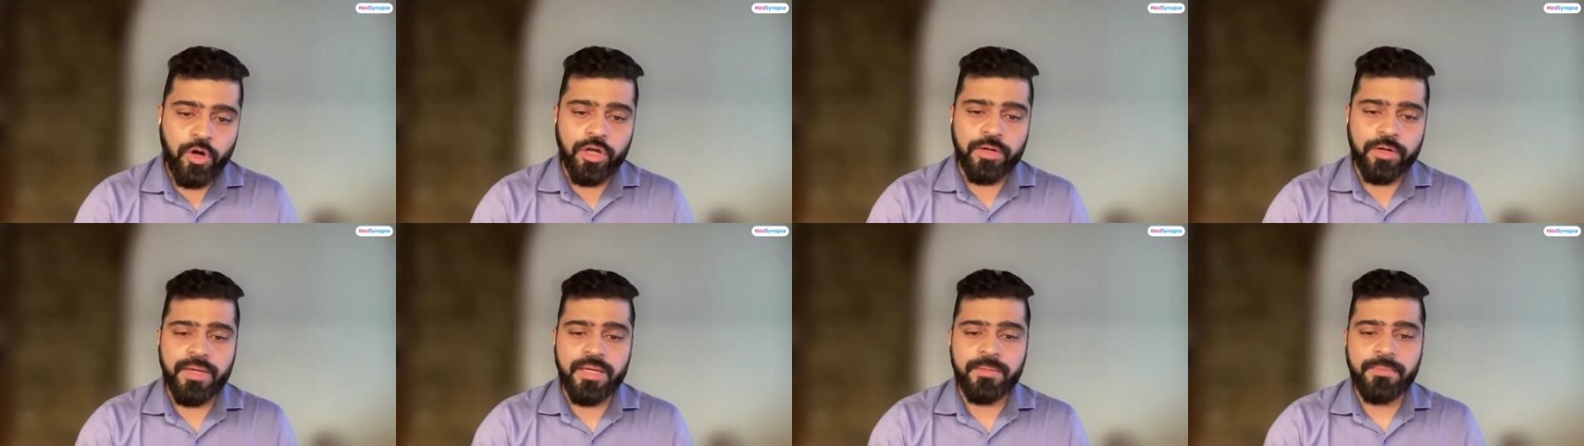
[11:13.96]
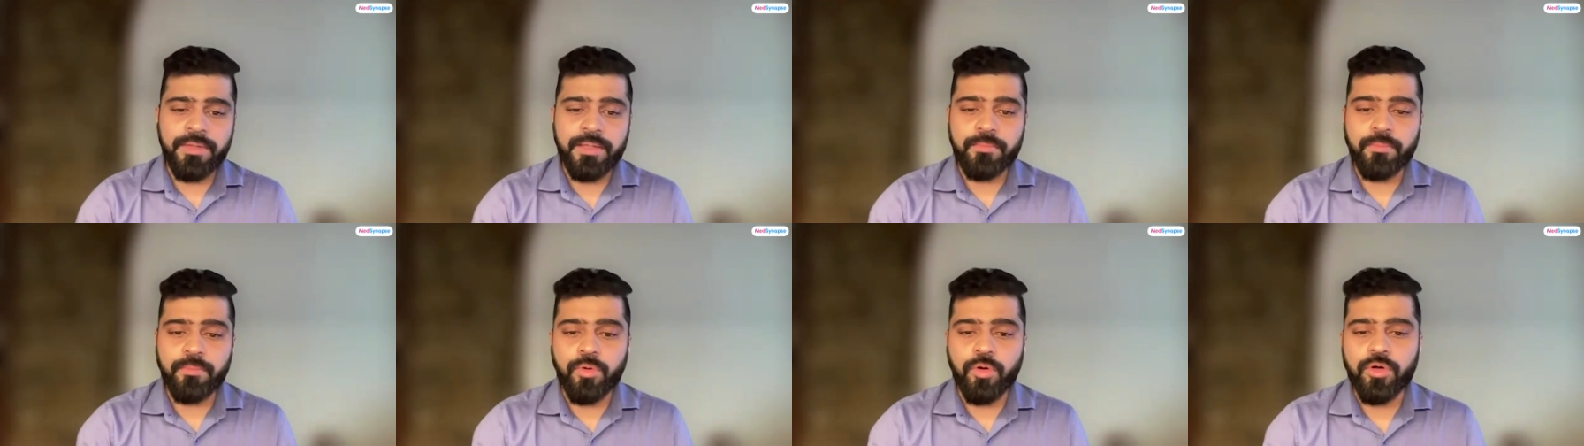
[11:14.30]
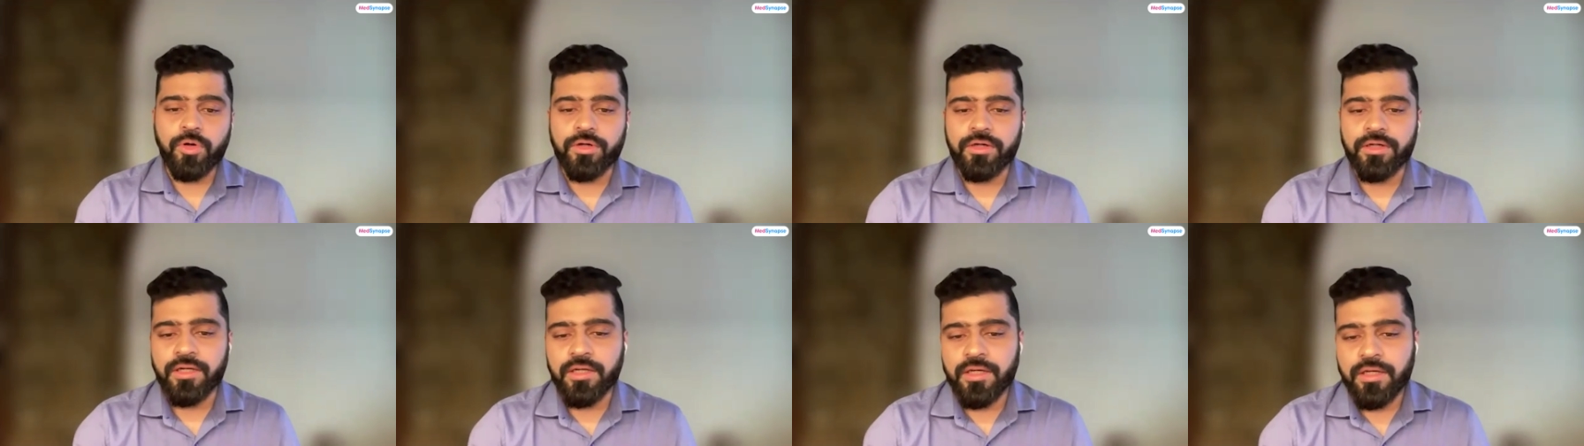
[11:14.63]
or maybe
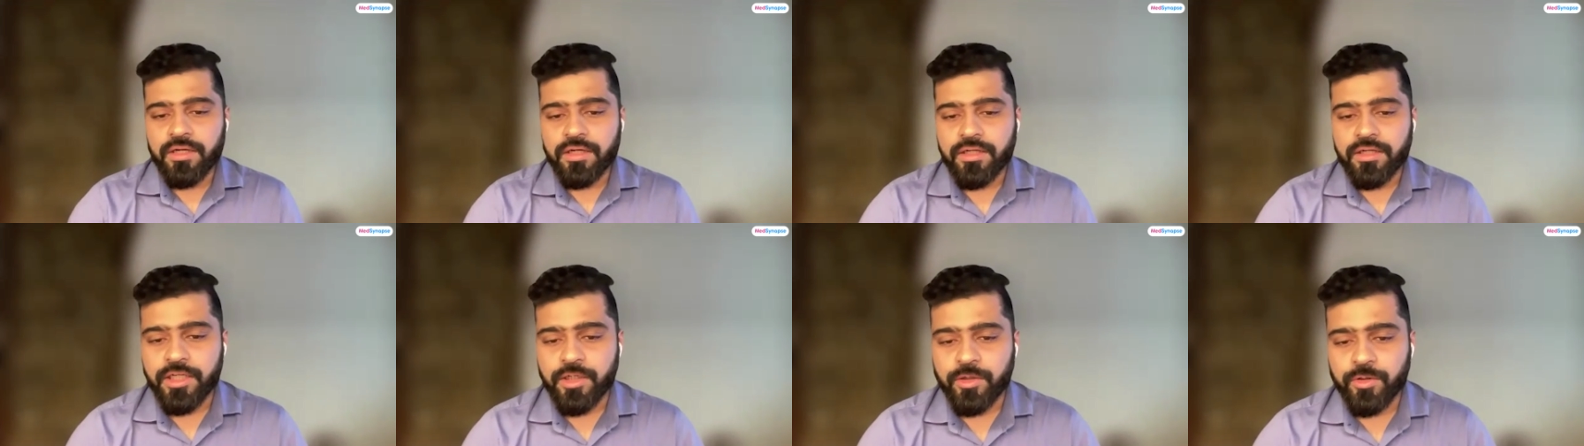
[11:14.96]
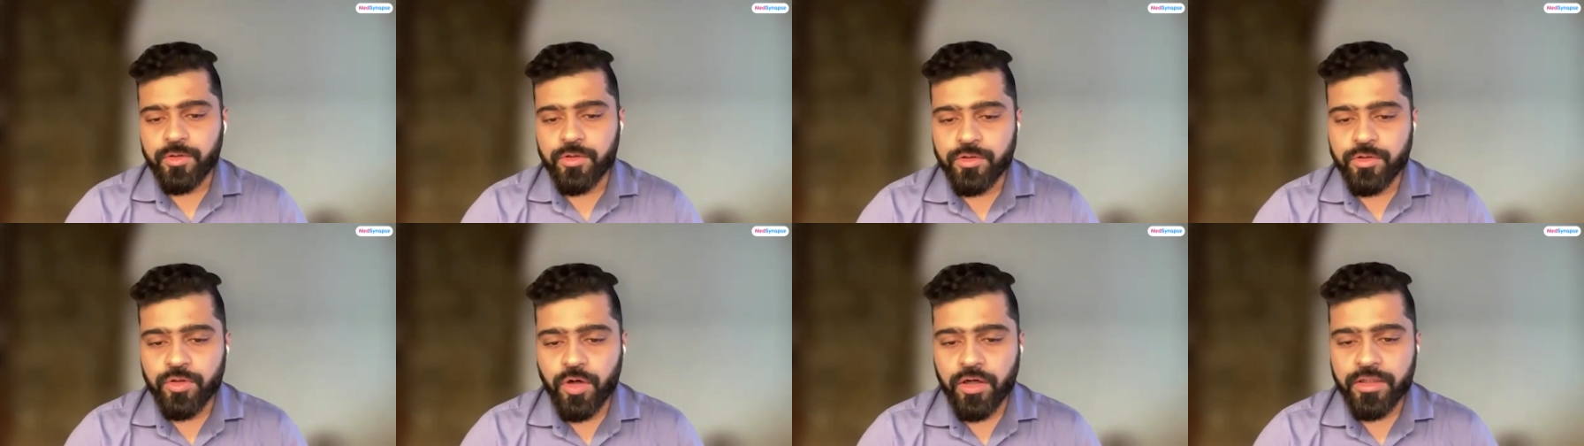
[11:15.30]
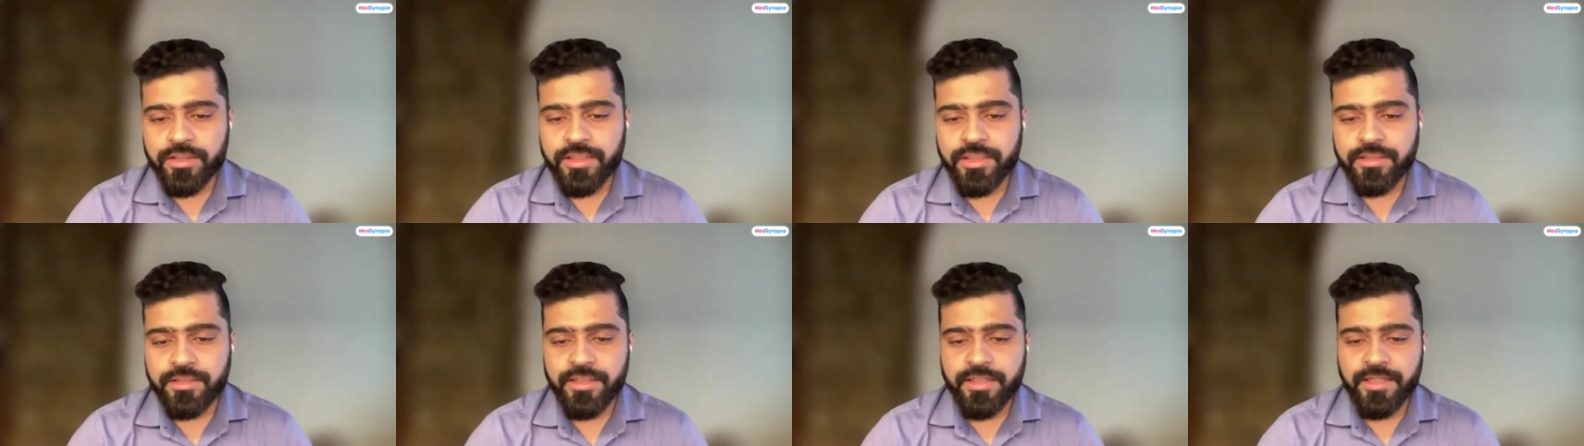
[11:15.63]
more due to
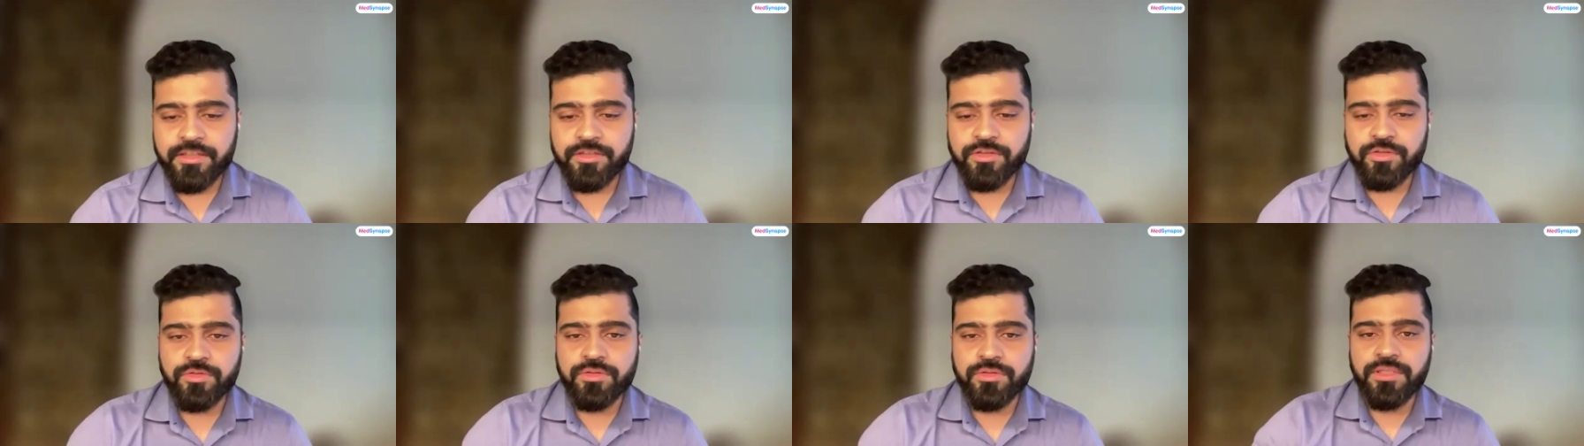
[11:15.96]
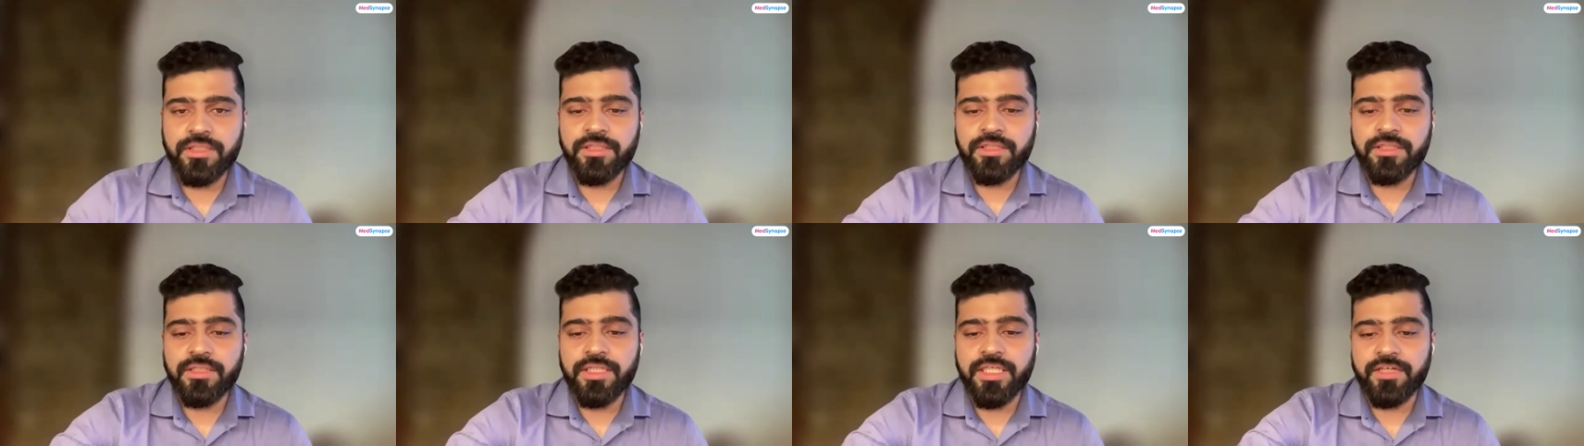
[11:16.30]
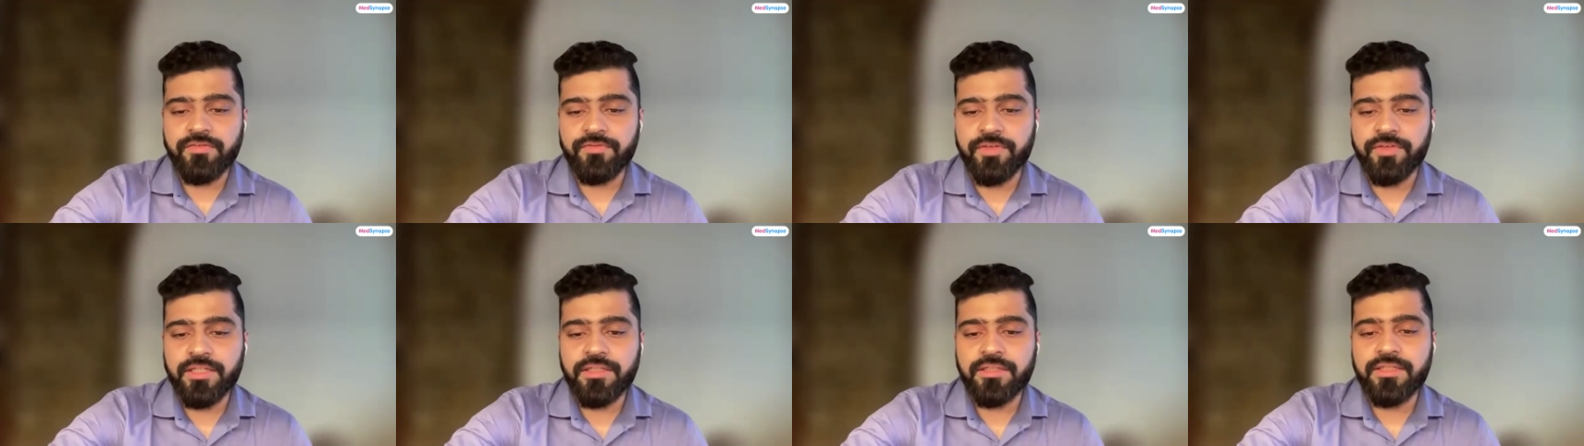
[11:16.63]
non-adherence to the
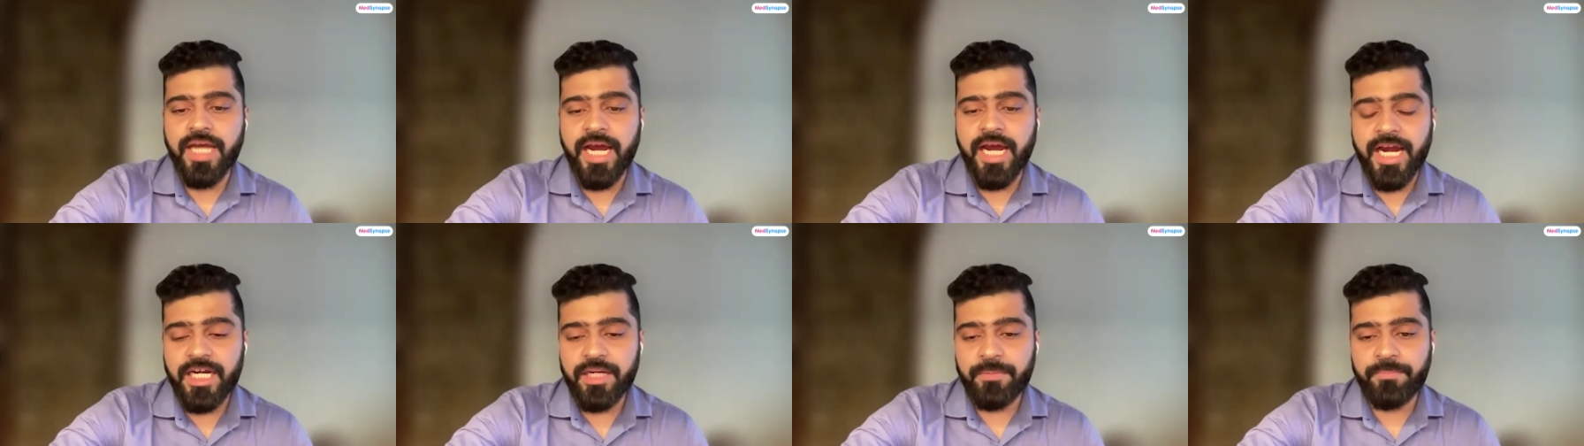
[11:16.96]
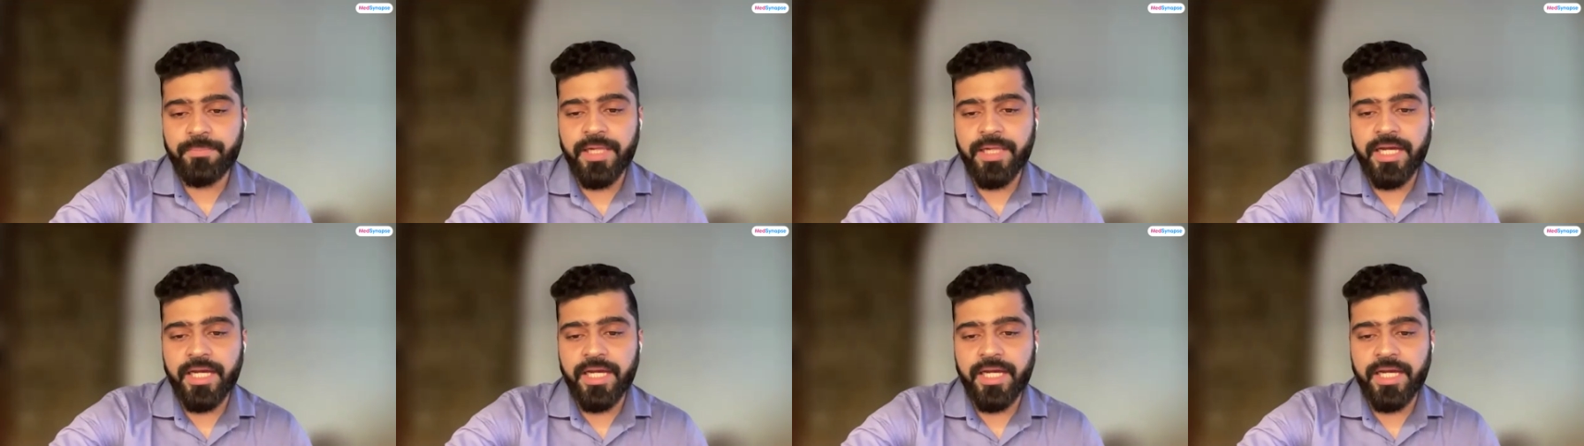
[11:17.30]
given diet